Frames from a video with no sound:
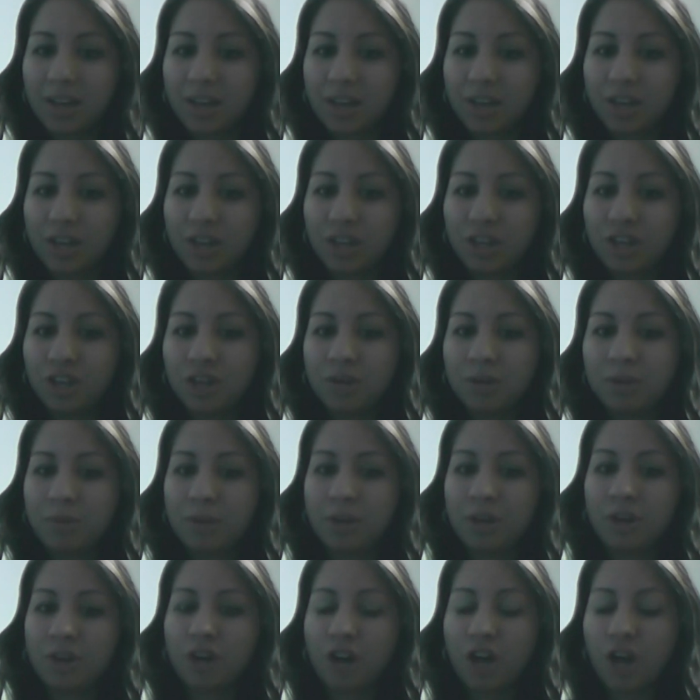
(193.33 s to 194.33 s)
You're gonna
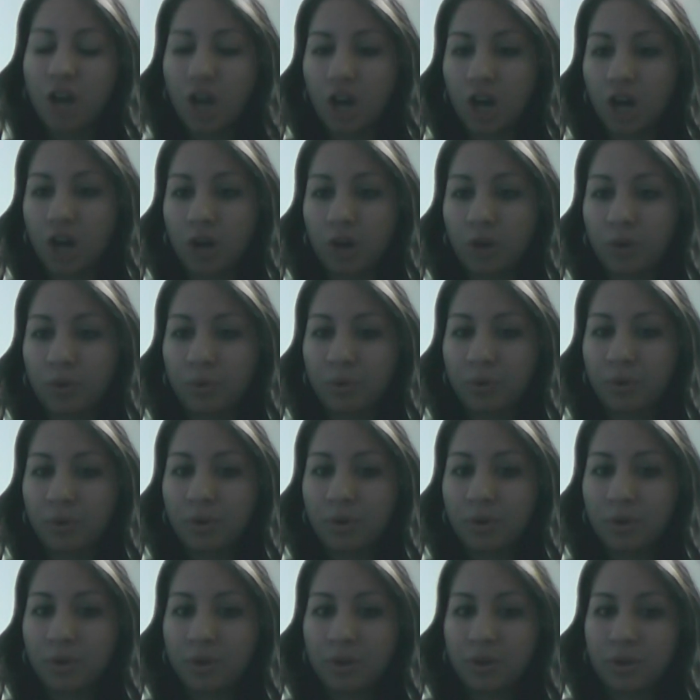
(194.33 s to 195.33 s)
make her a hoe,
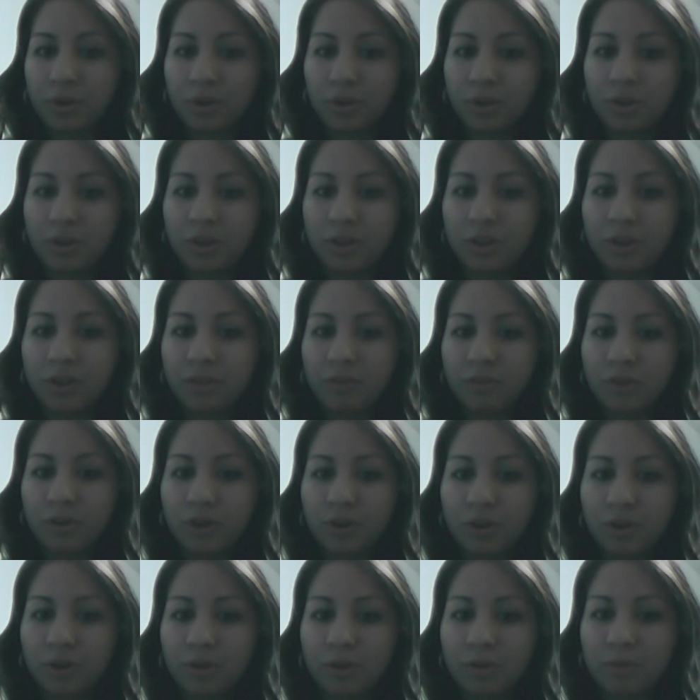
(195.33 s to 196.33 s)
and you give
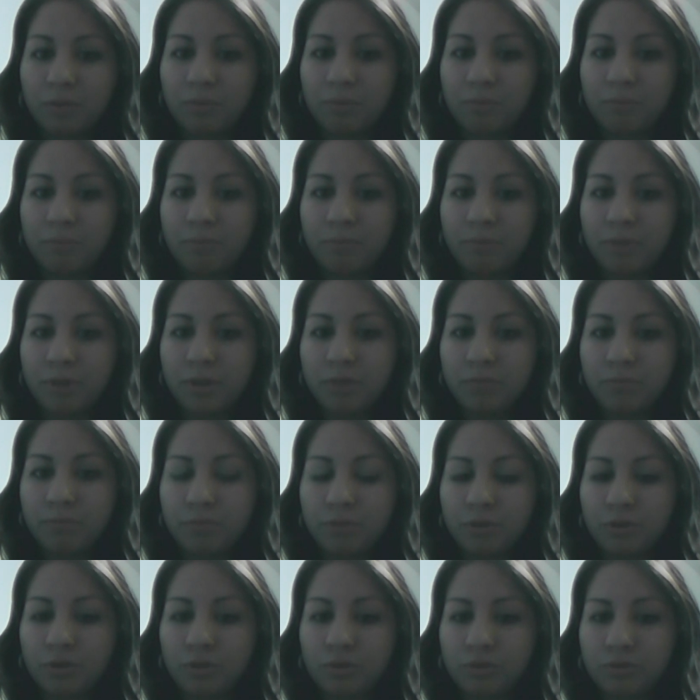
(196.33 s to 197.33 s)
her big
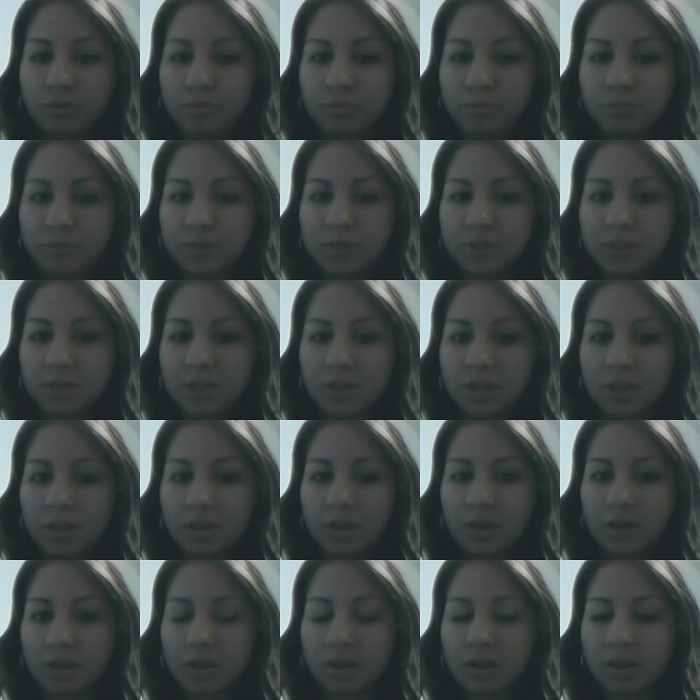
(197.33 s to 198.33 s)
boobs,
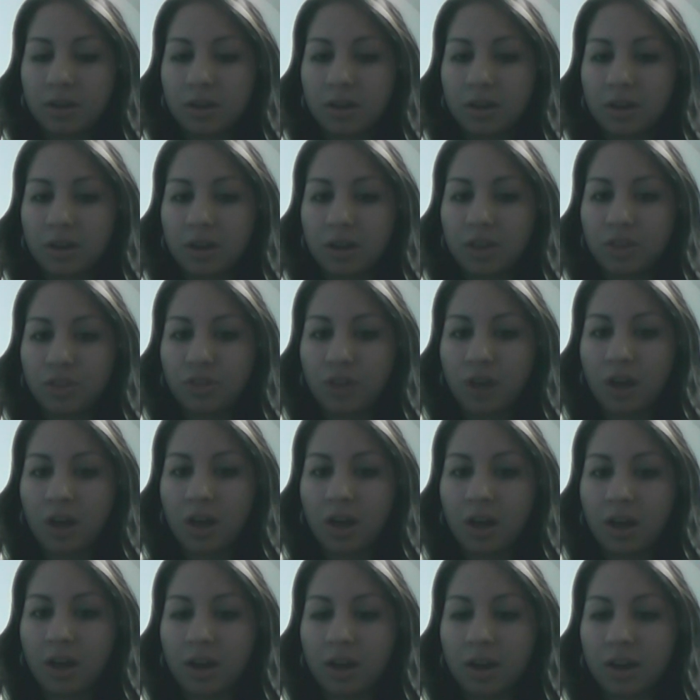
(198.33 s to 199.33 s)
a
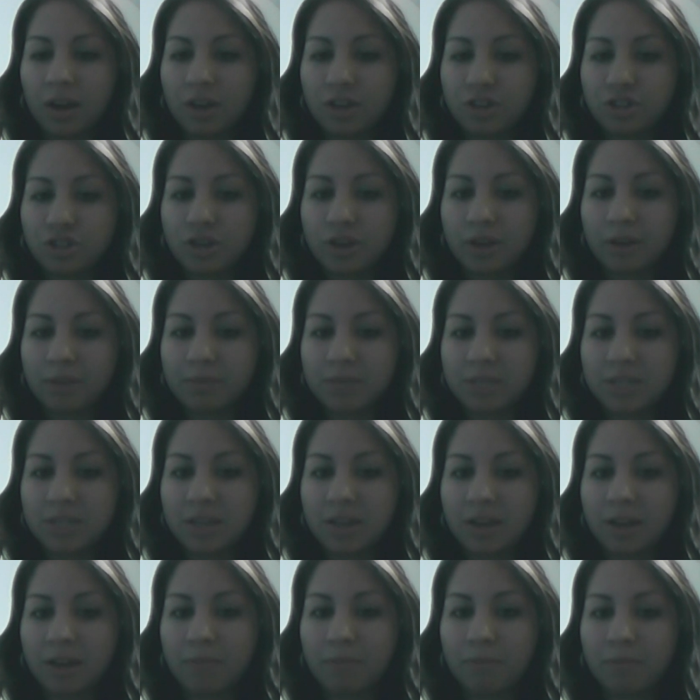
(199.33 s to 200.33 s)
thong, a tramp
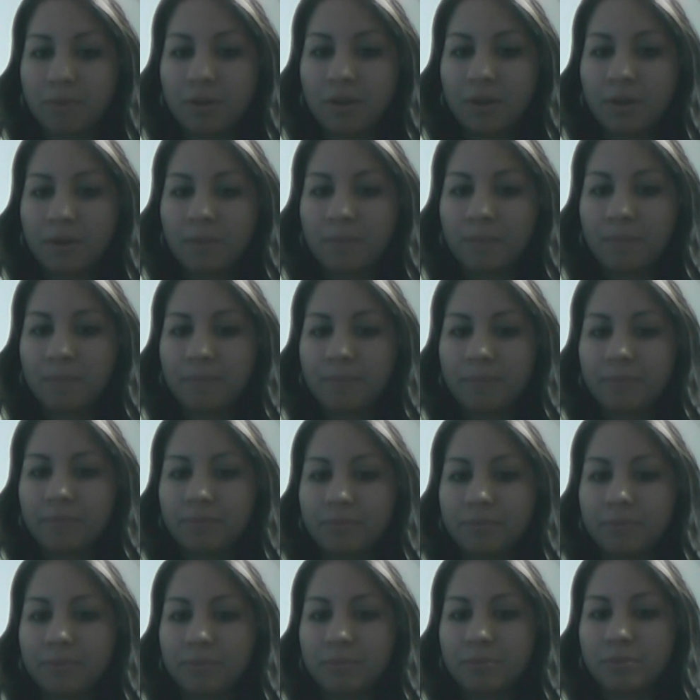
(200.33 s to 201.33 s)
stamp,
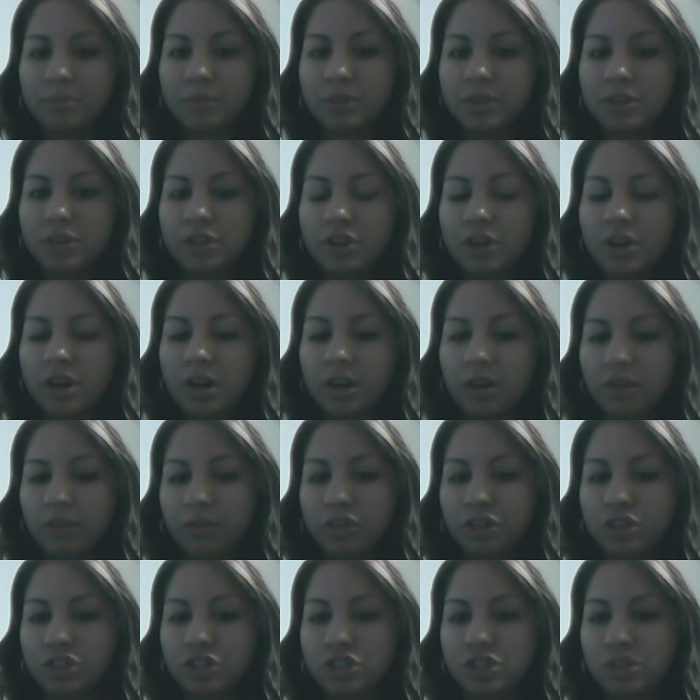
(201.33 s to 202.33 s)
but then you're not even going
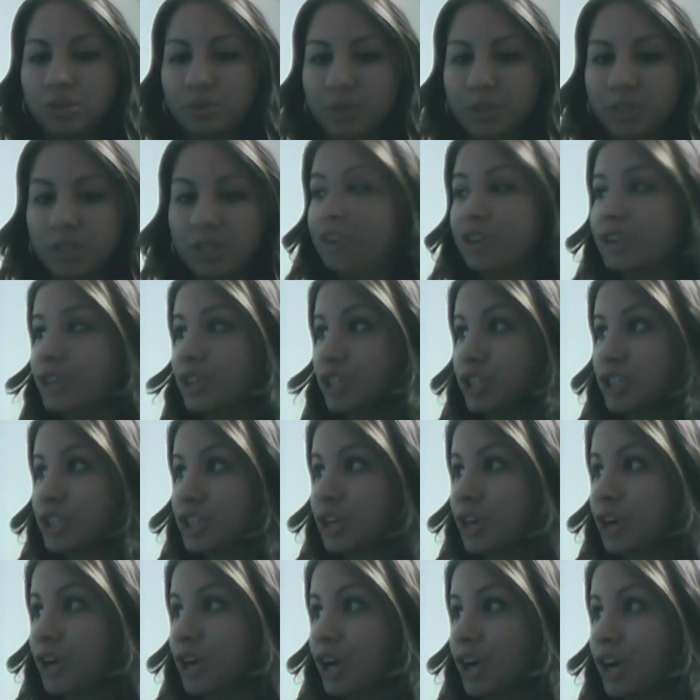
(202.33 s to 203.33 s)
to show what's under the
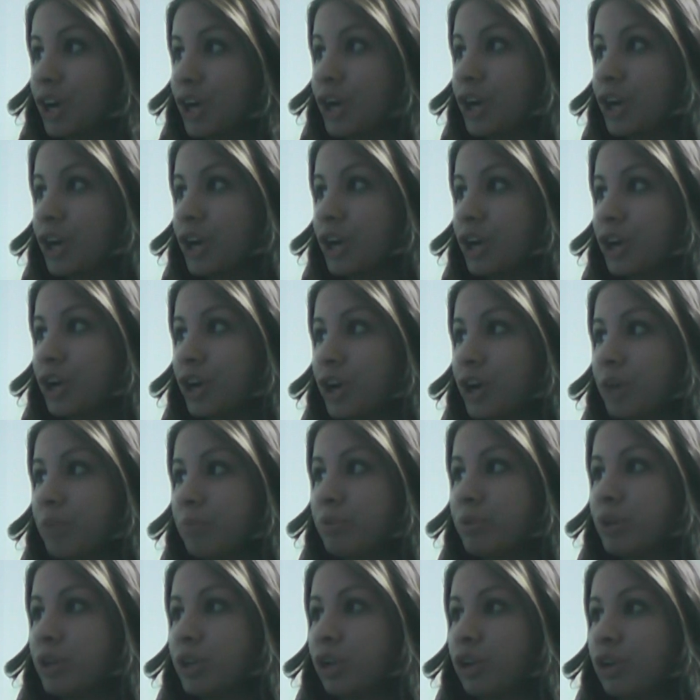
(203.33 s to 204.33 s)
skirt. You're going to
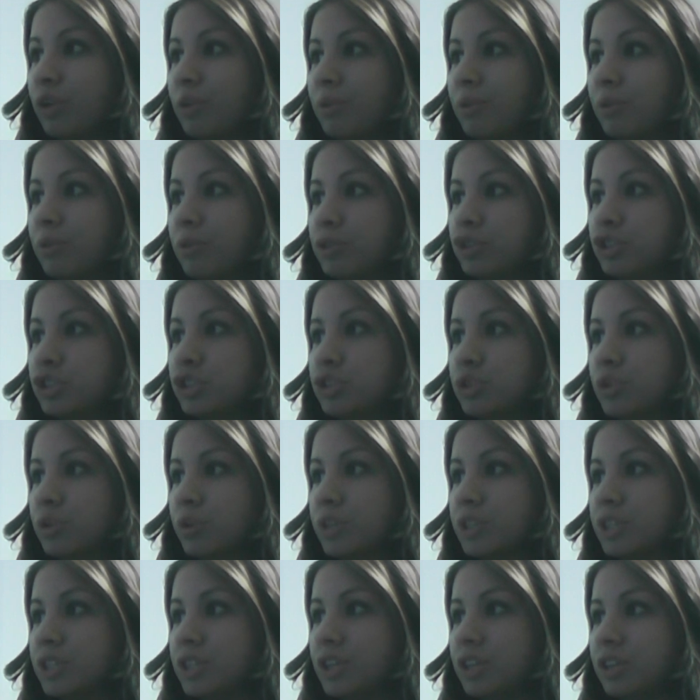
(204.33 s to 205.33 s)
put little
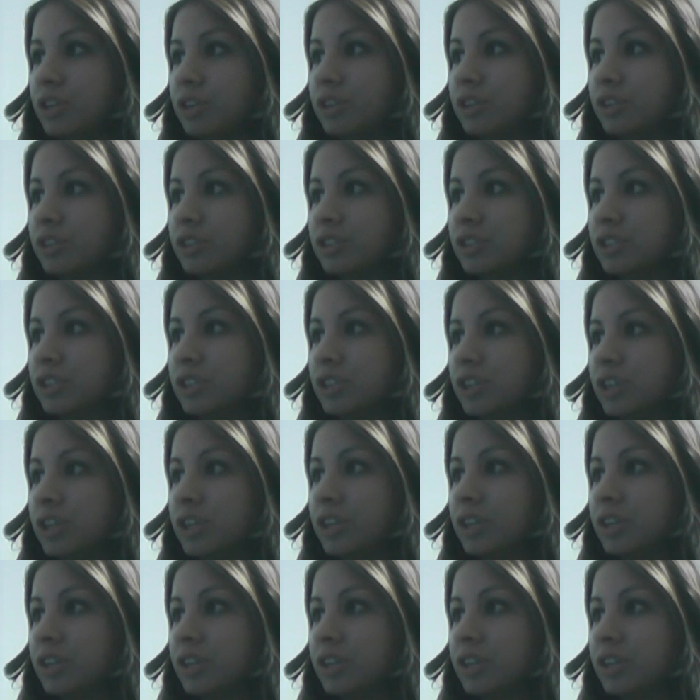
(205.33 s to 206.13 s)
shorts under her skirt.